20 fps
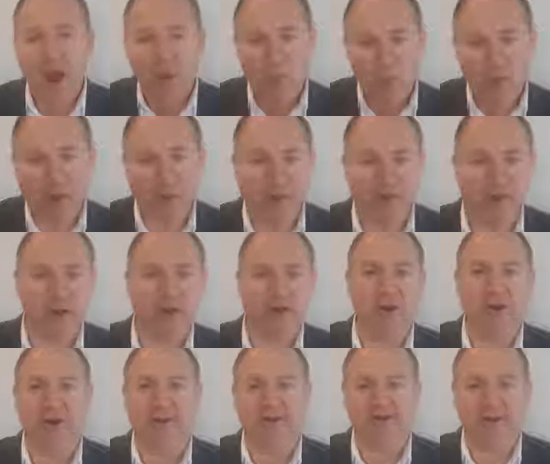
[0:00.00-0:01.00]
working with our
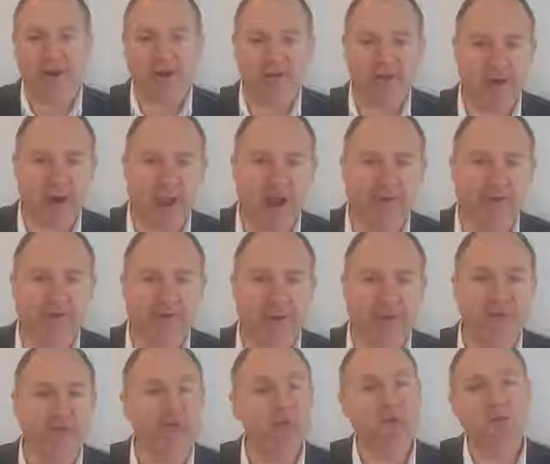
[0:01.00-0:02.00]
clients, delivering our
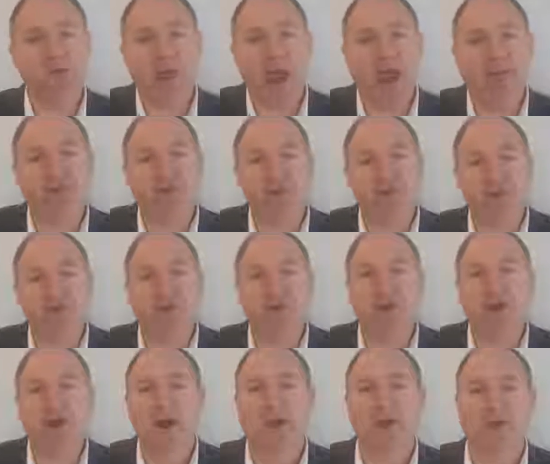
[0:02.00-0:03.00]
service, which we have to
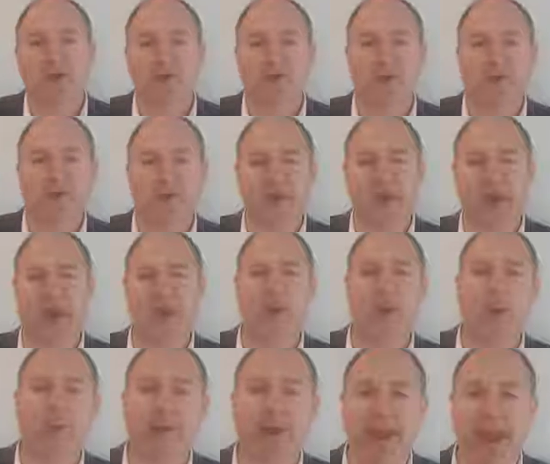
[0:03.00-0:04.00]
do to fulfill
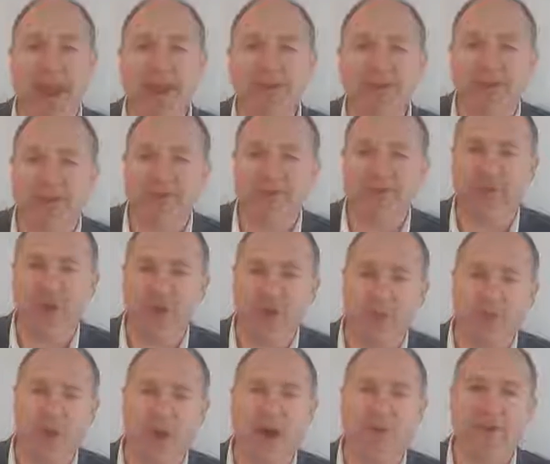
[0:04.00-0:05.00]
our obligations for
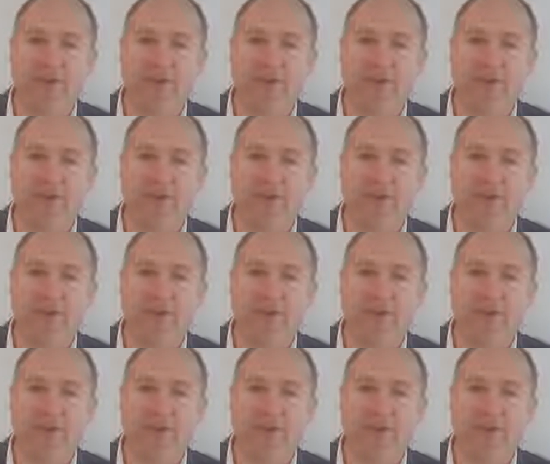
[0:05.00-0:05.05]
them, right?